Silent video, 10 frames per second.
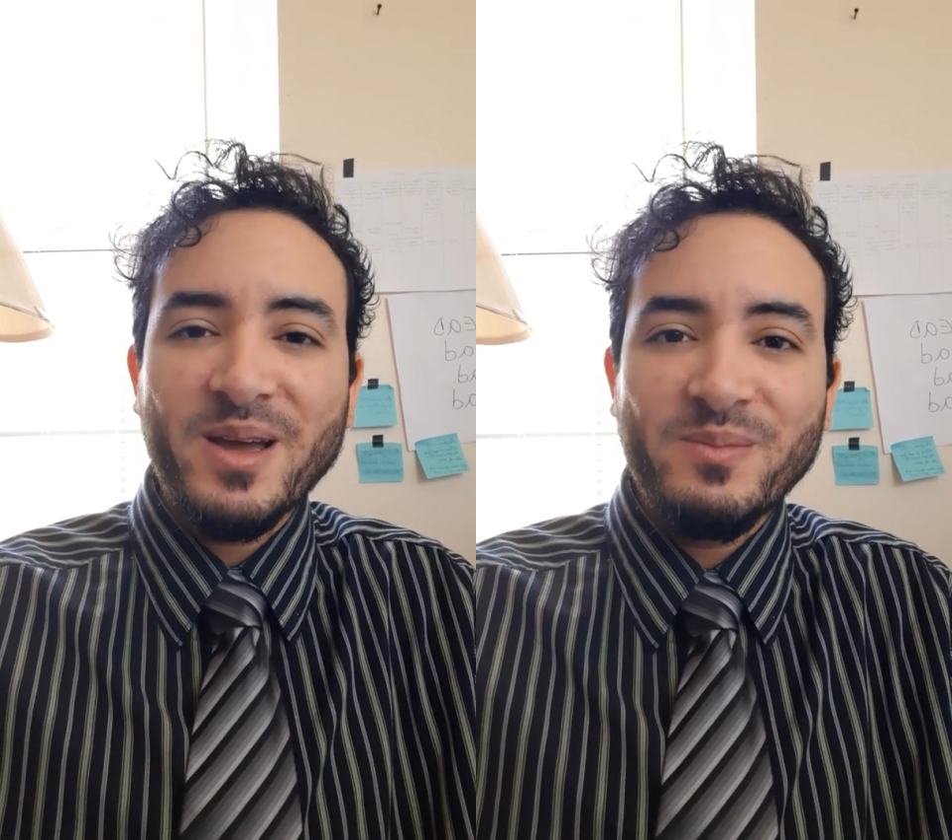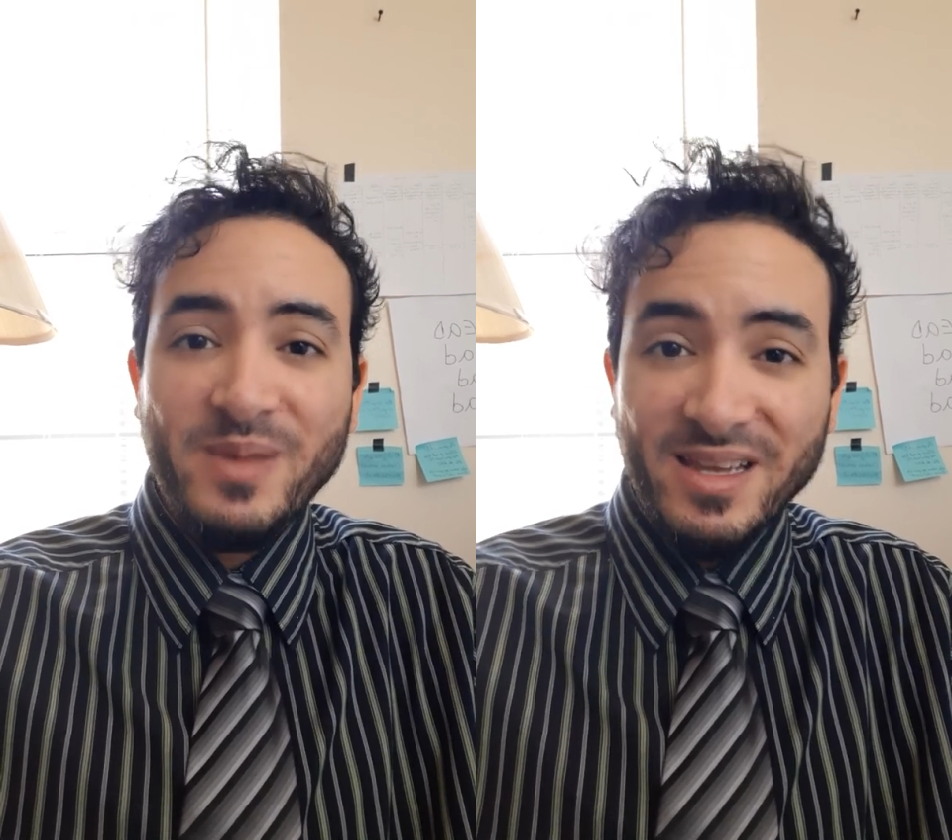
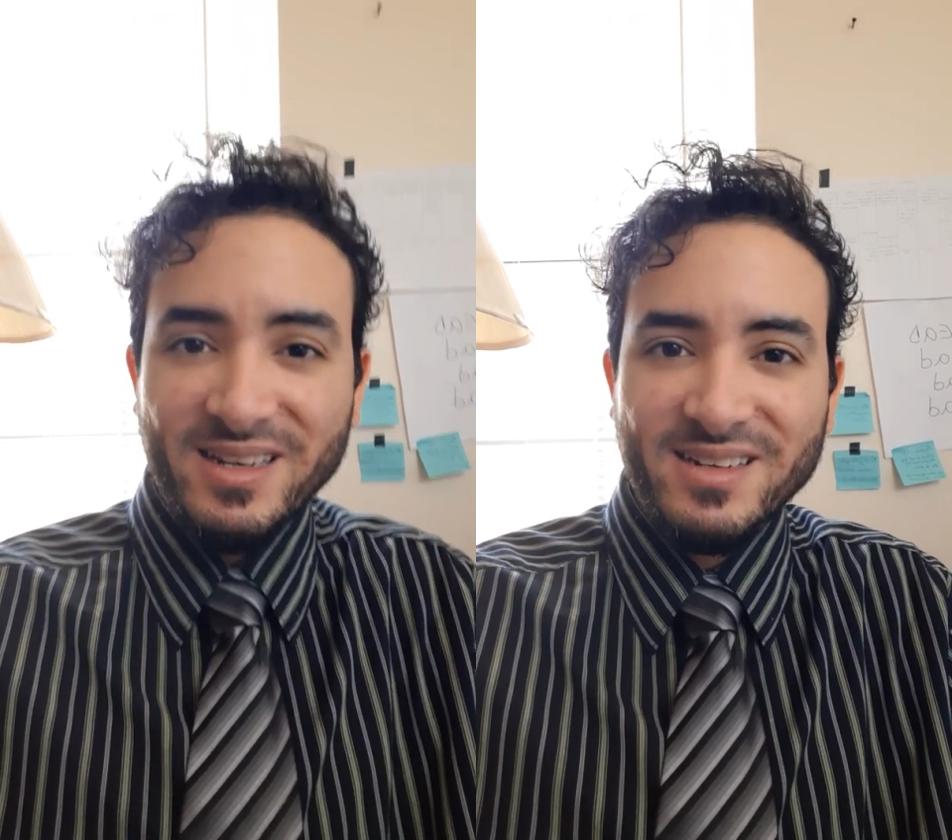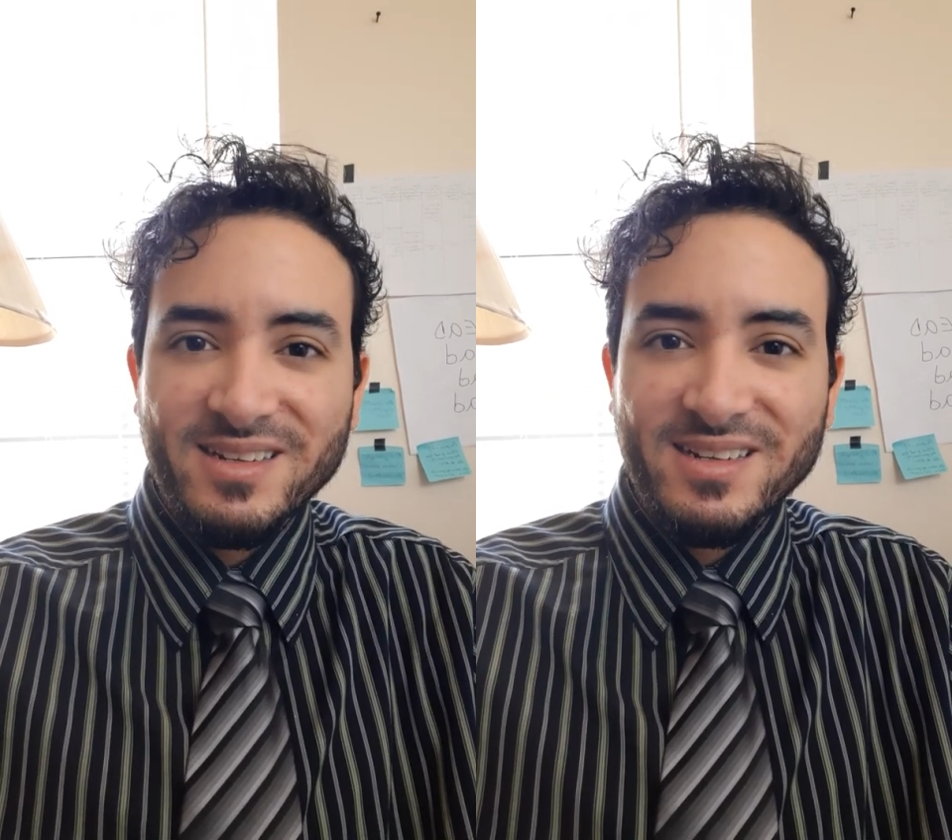
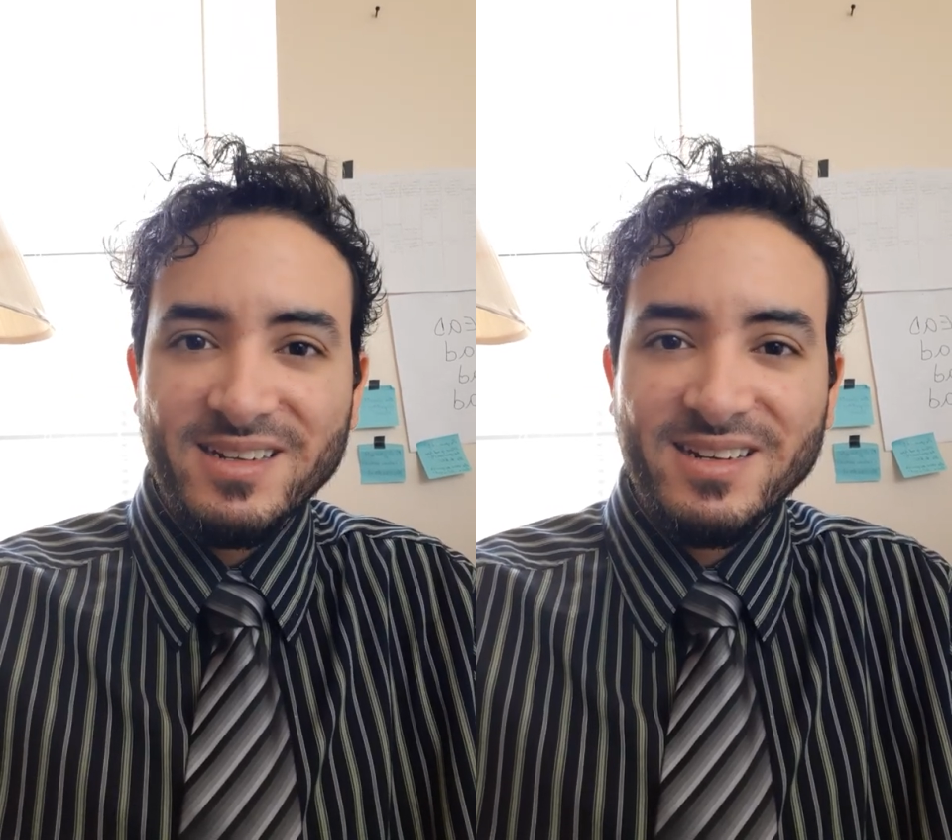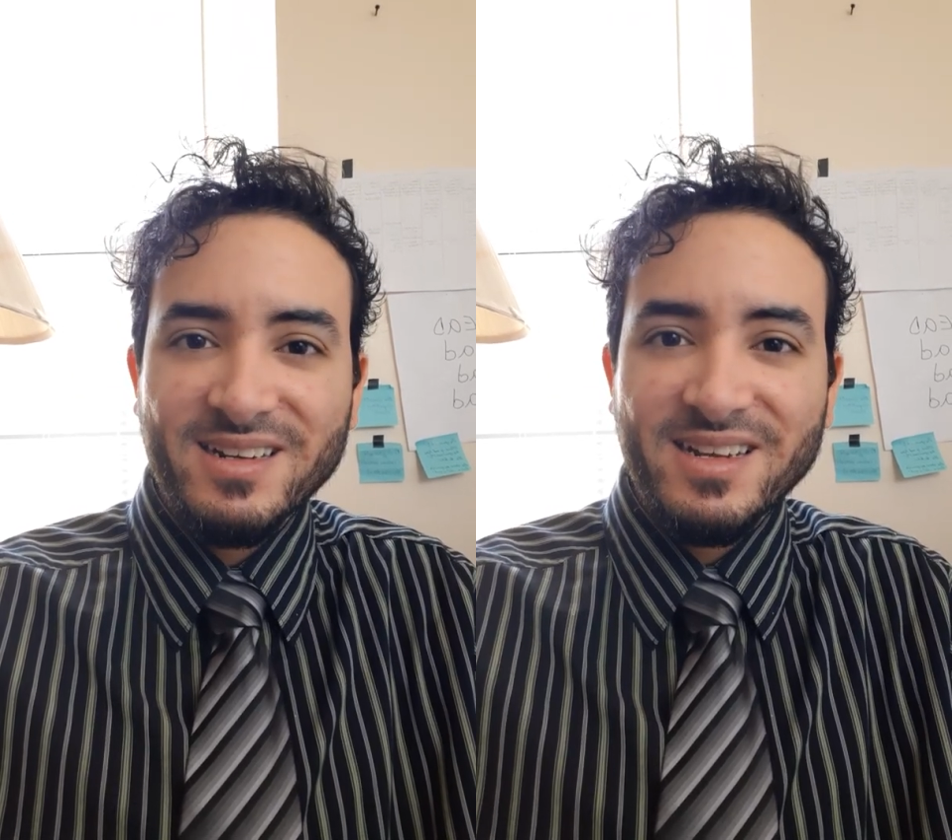being
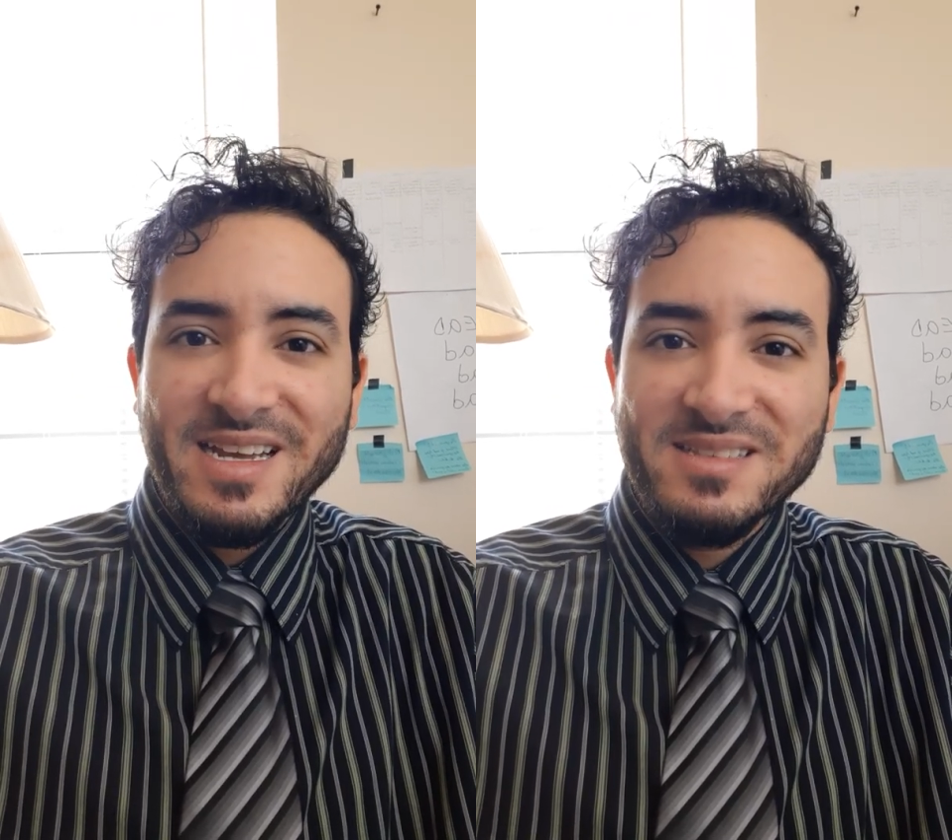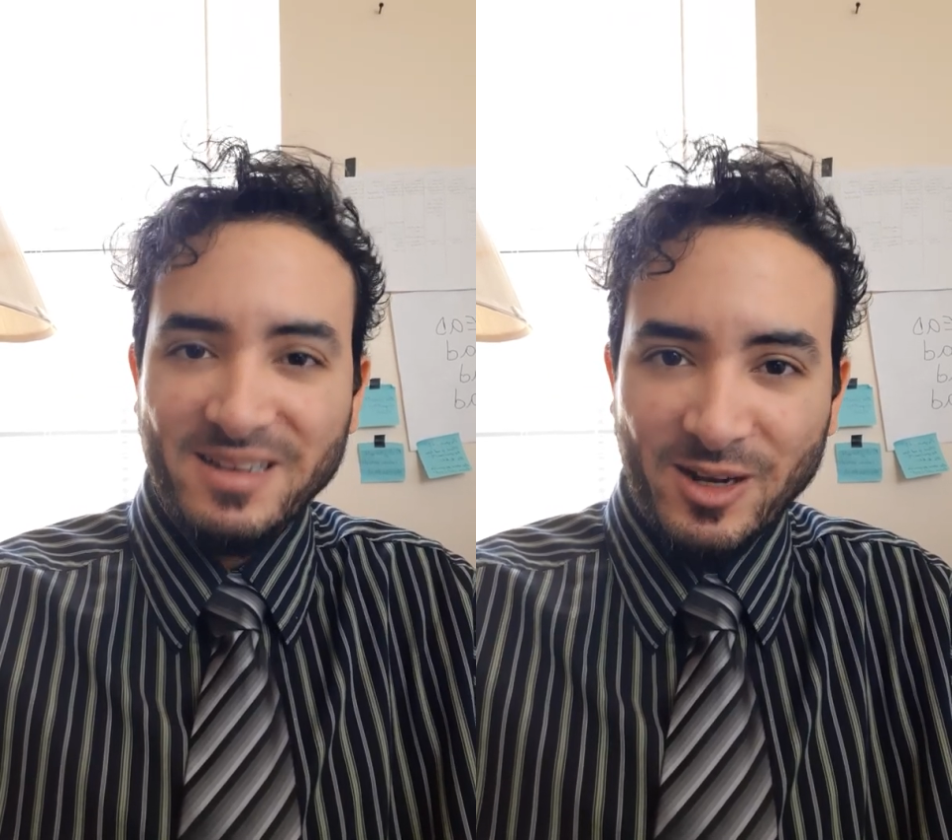
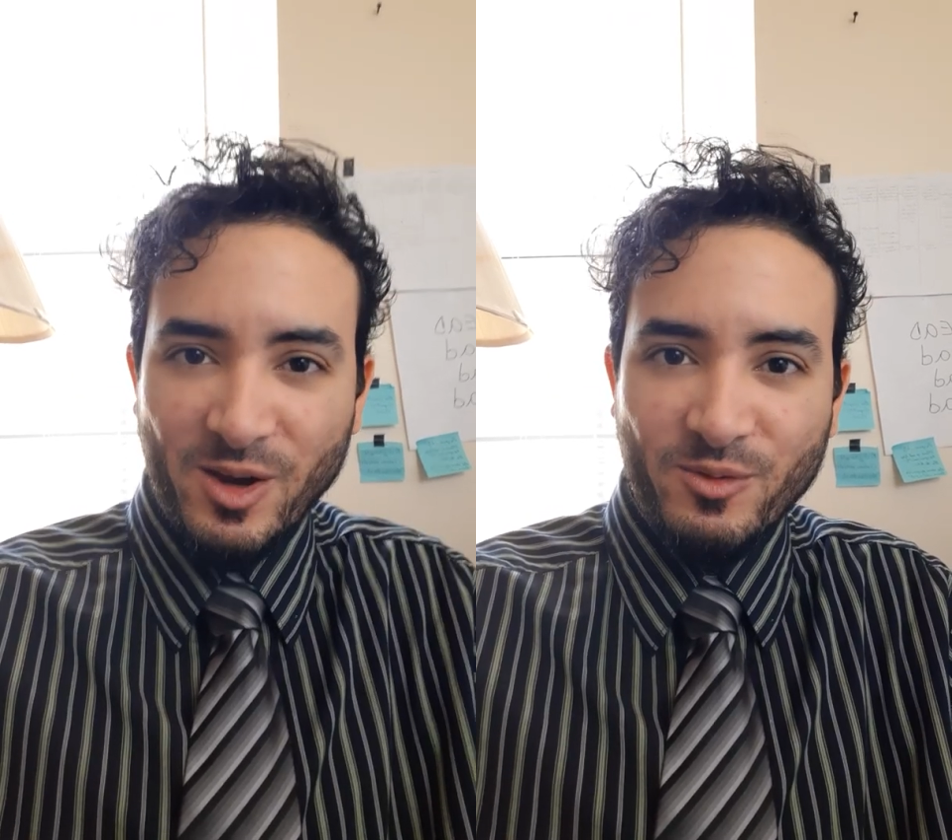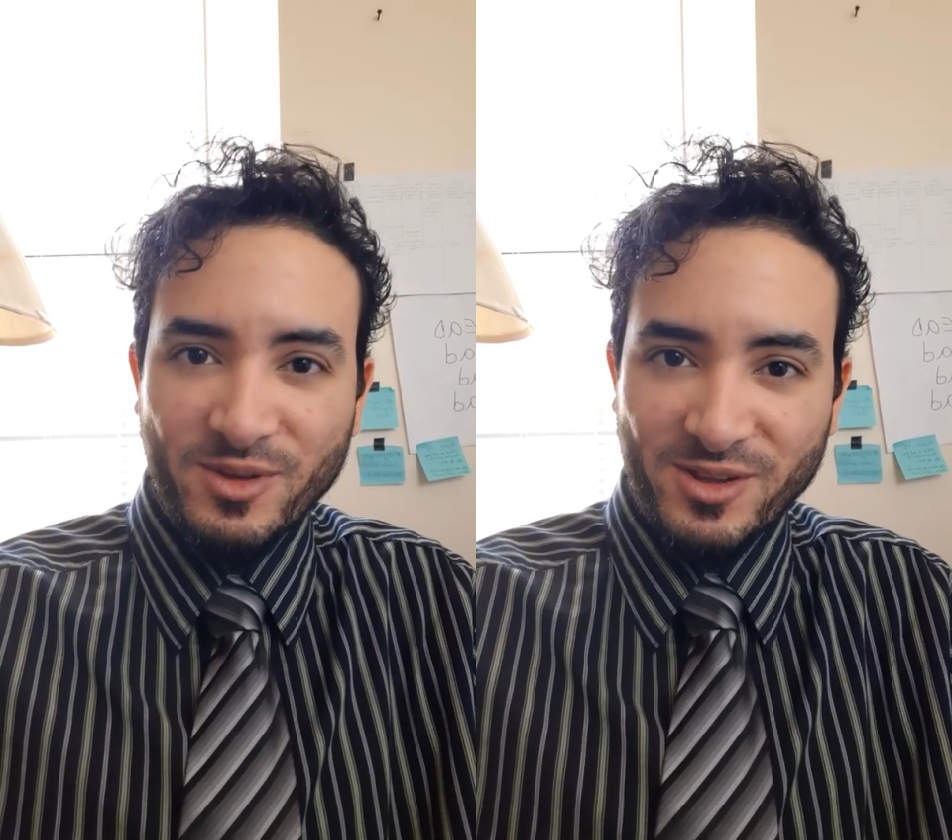is in
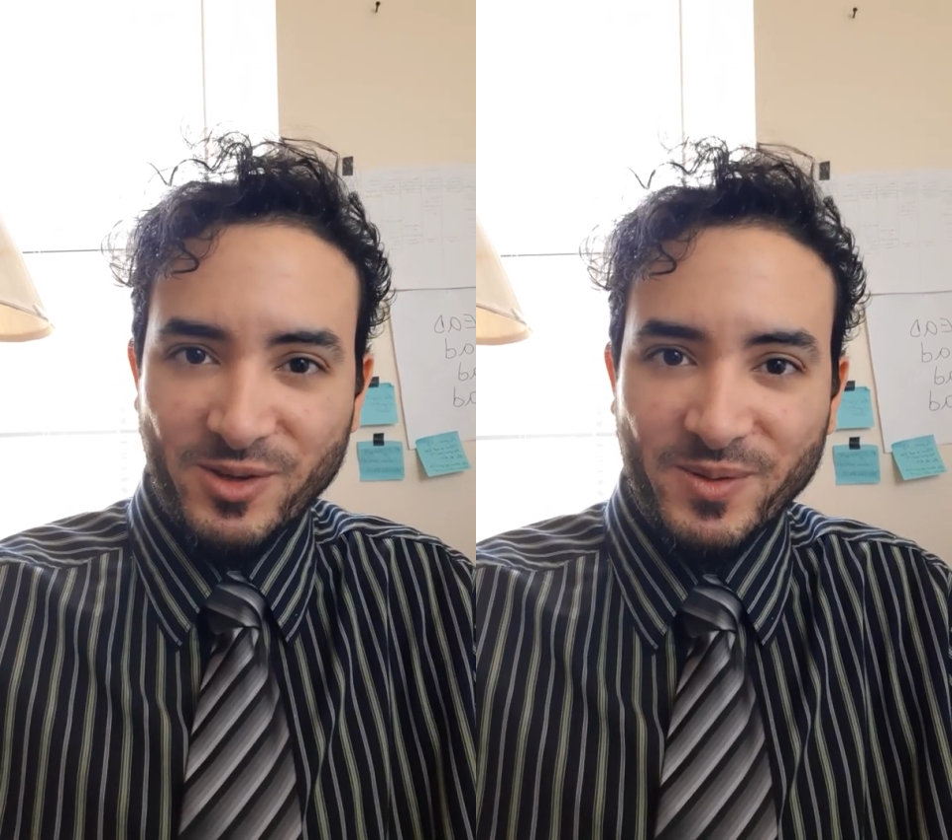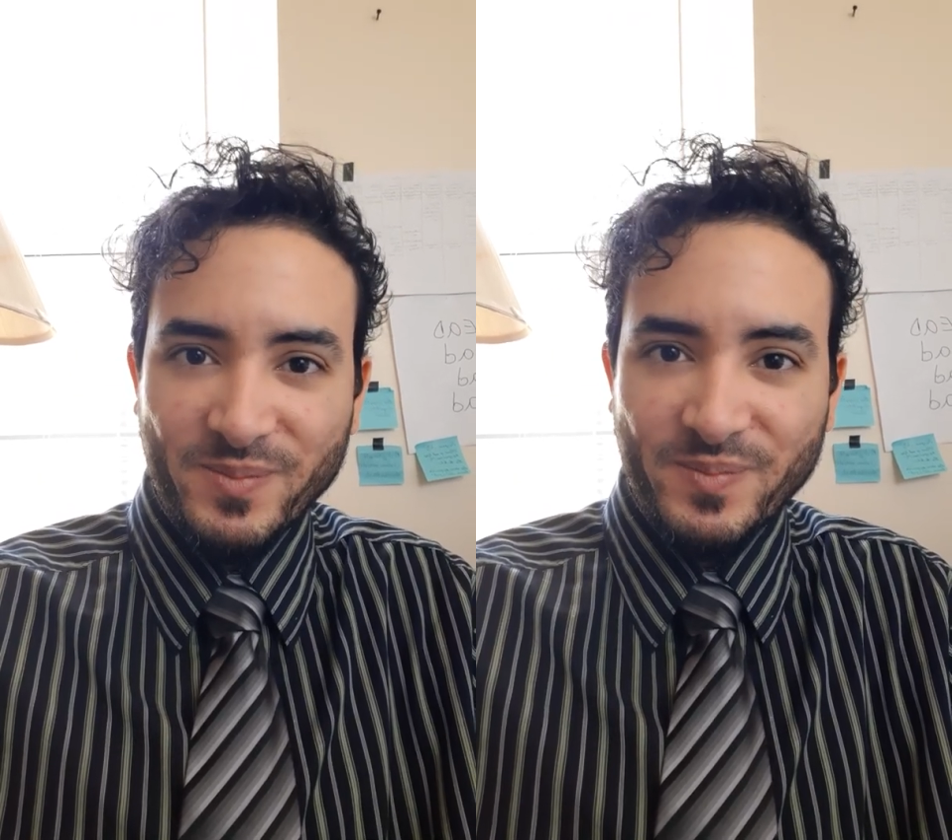love with you.